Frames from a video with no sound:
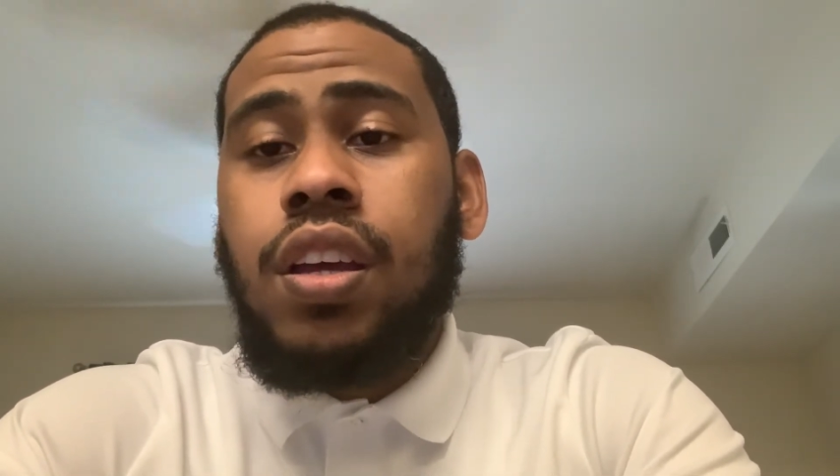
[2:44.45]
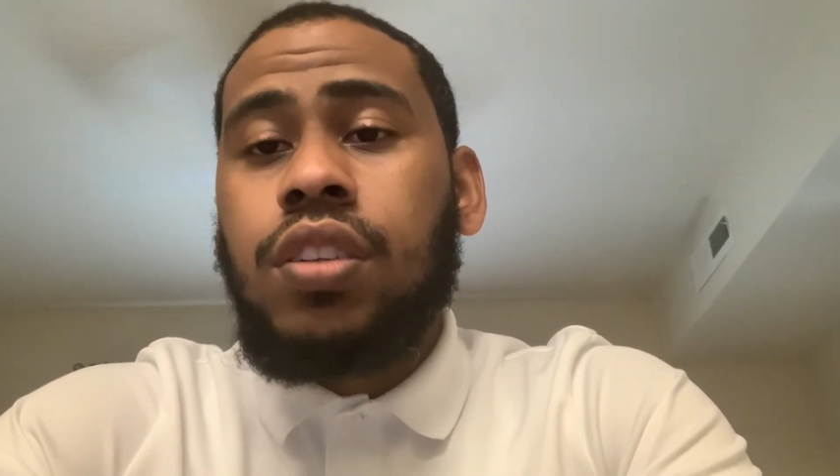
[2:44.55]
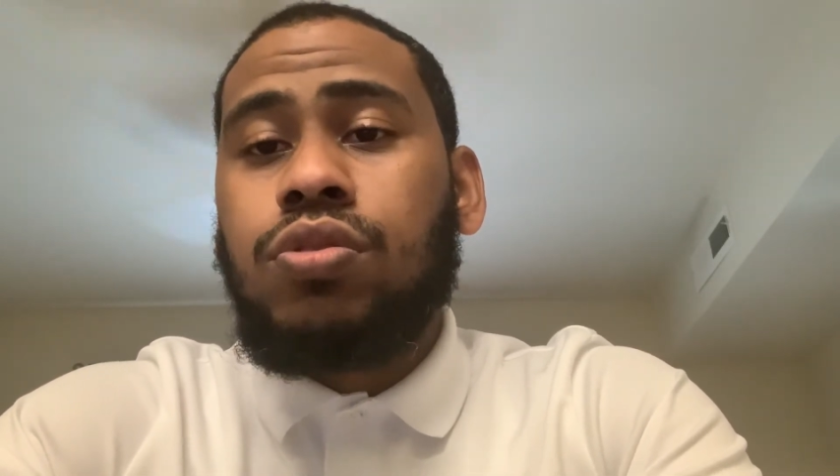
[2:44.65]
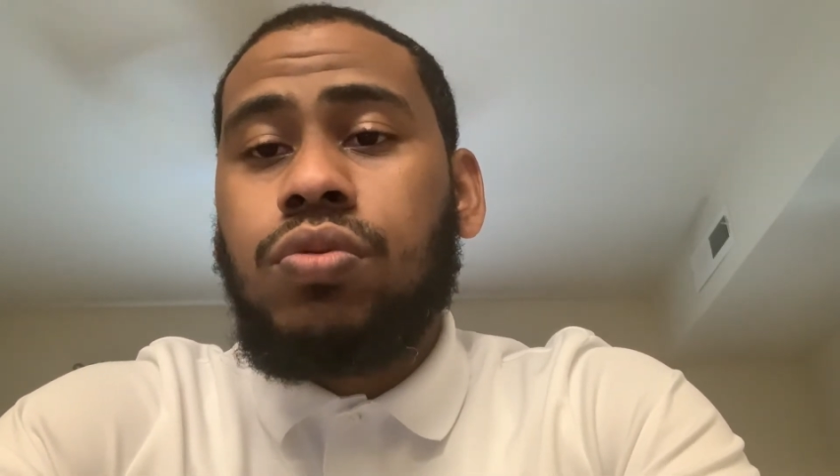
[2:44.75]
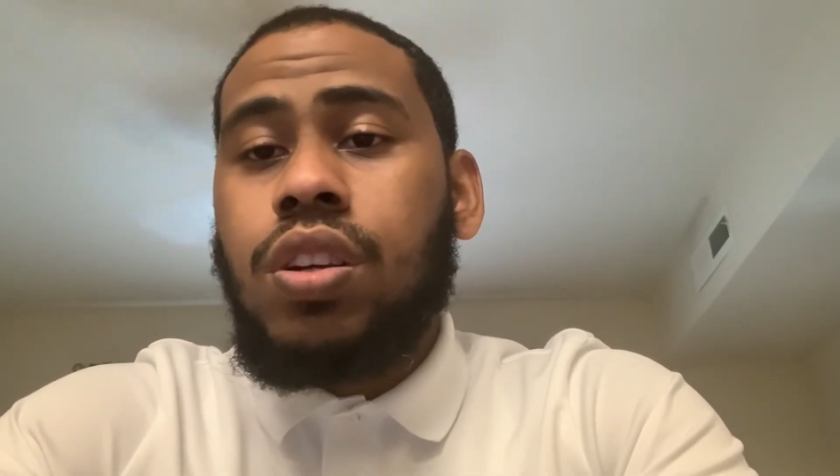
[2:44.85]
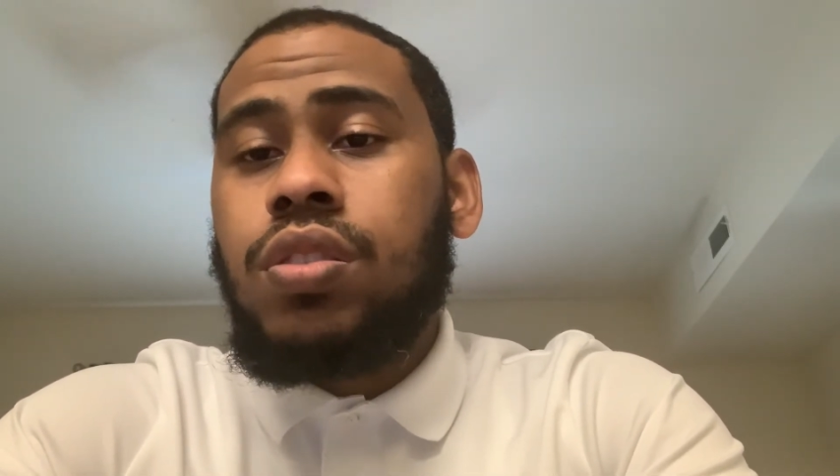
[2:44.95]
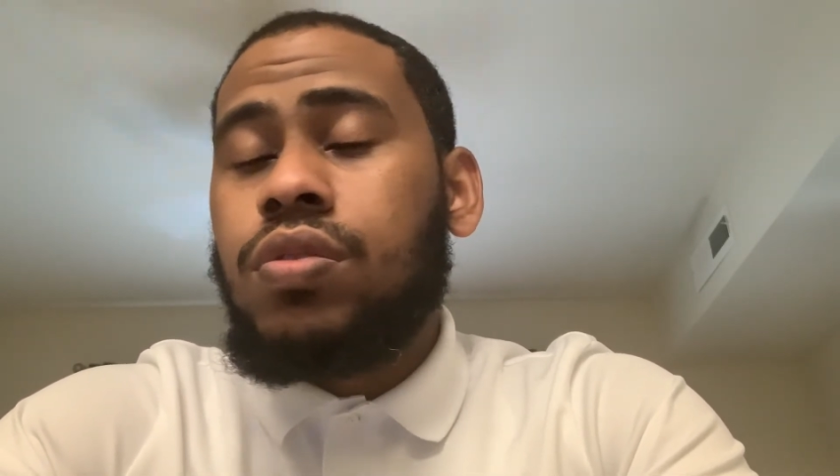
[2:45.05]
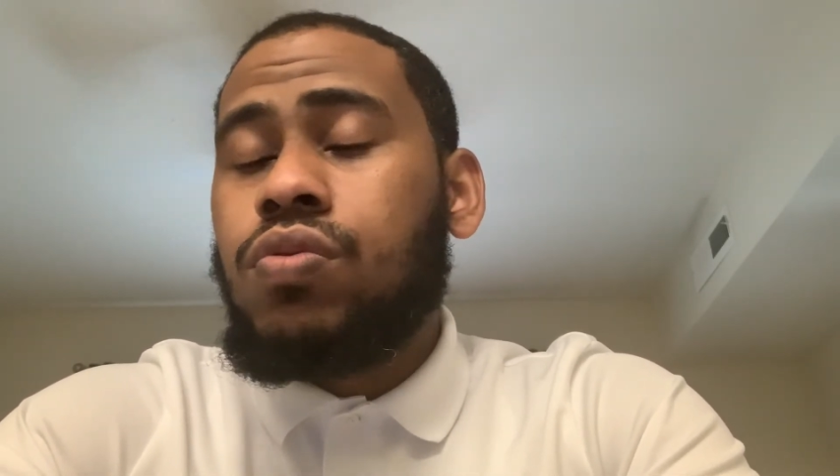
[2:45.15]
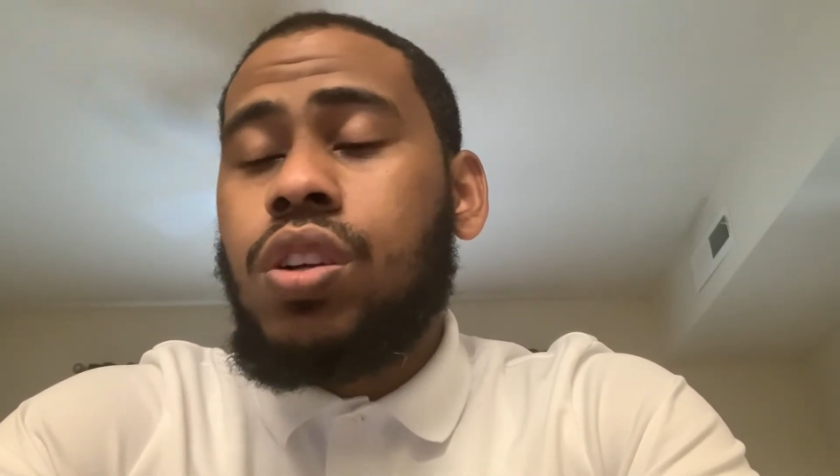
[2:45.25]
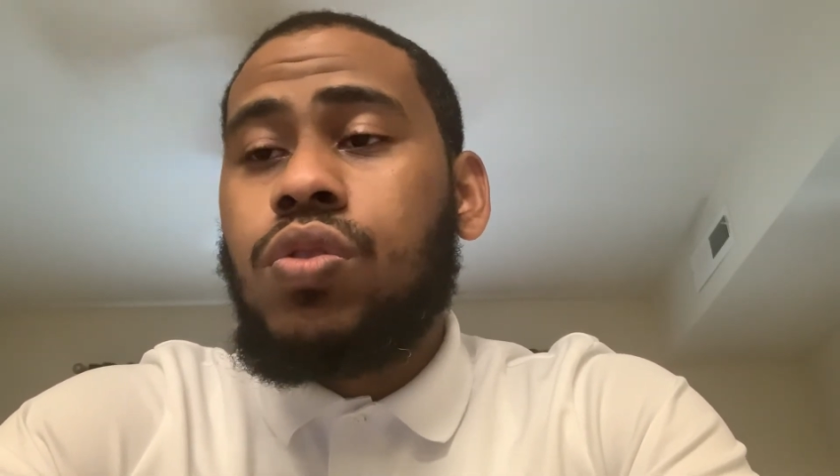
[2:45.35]
Cause
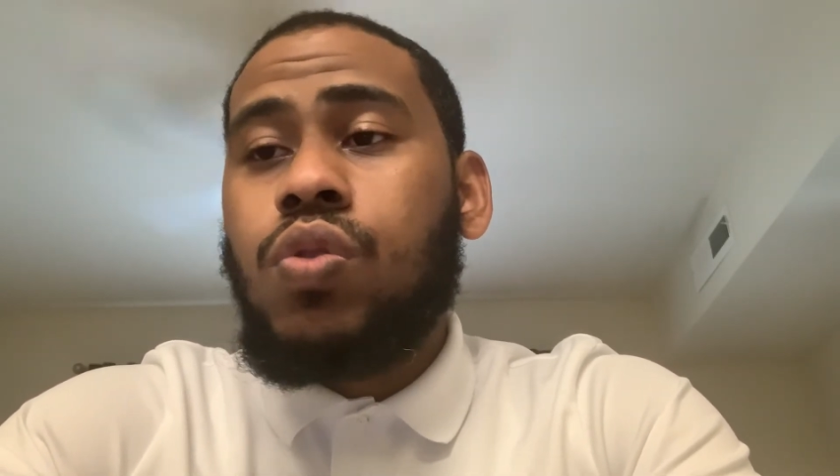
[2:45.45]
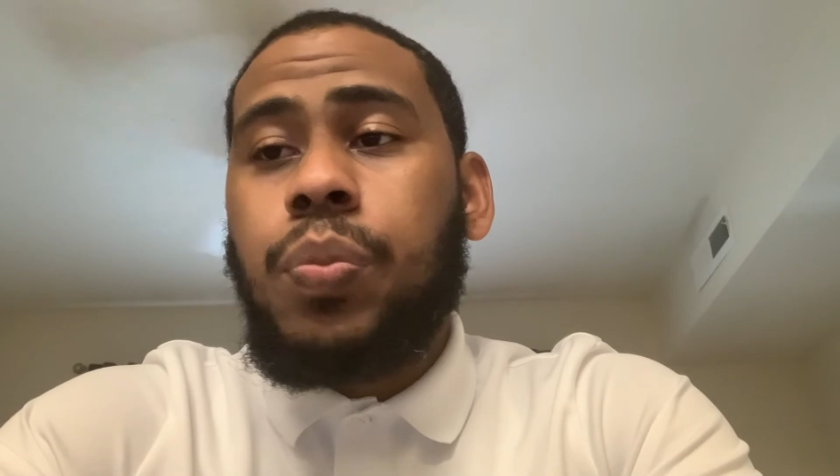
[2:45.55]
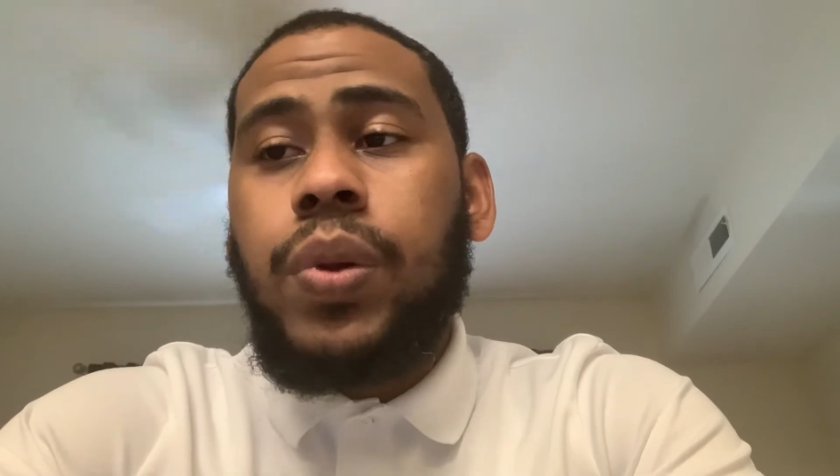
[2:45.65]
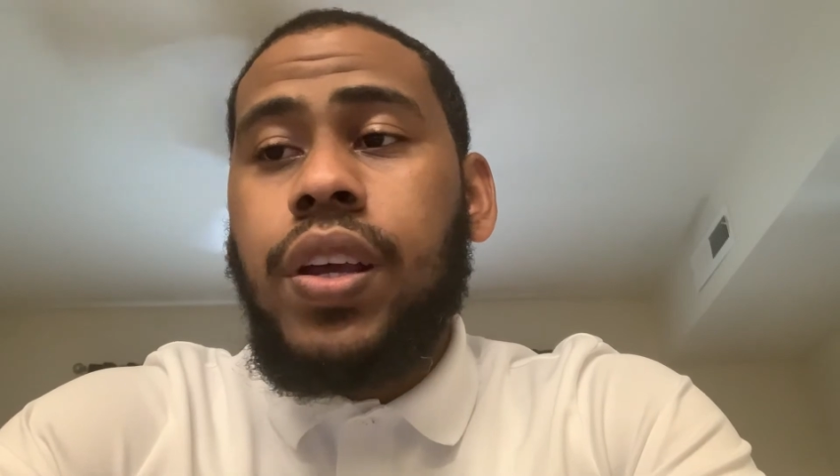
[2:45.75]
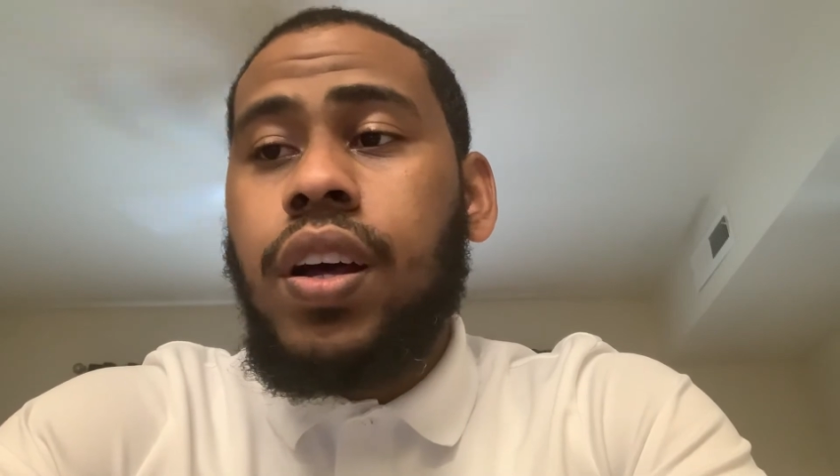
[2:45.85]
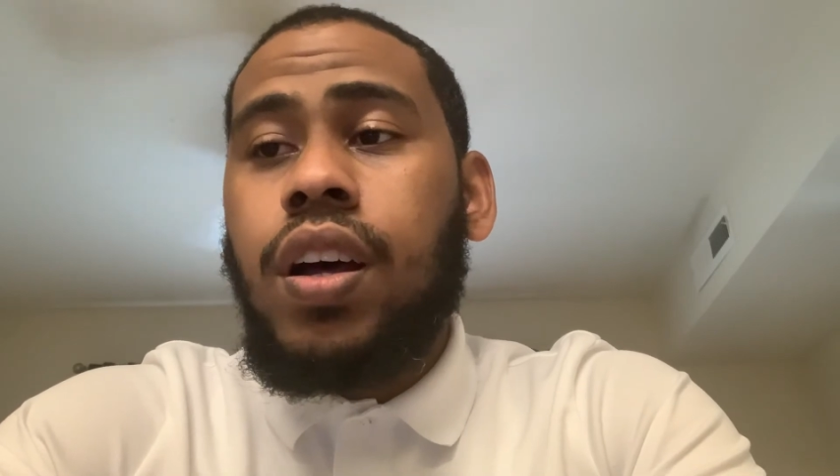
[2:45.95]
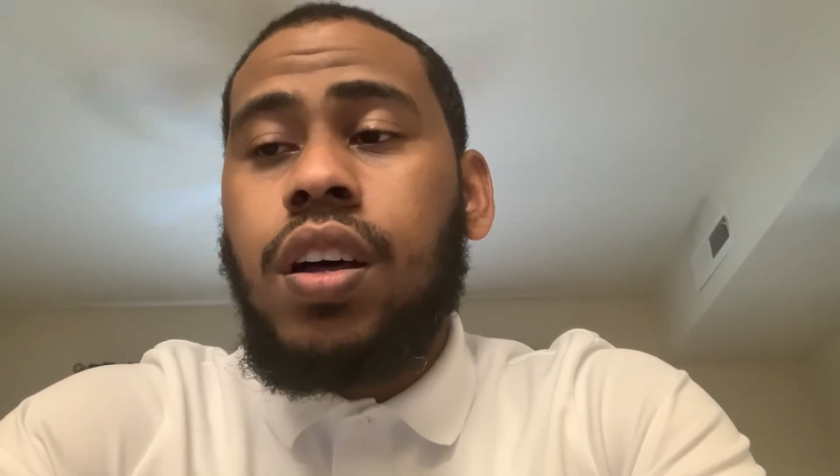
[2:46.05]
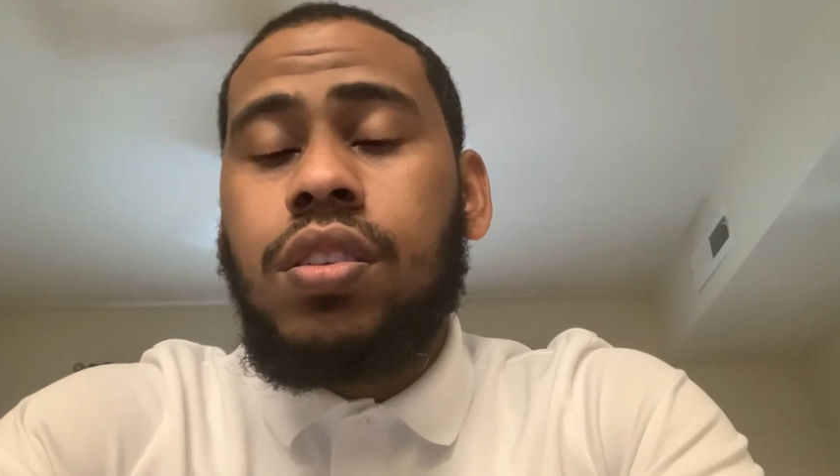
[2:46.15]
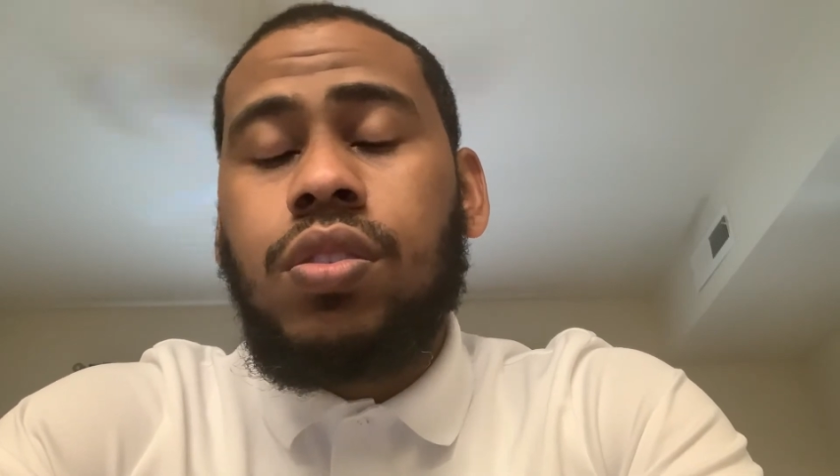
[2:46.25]
Russ gonna play hard,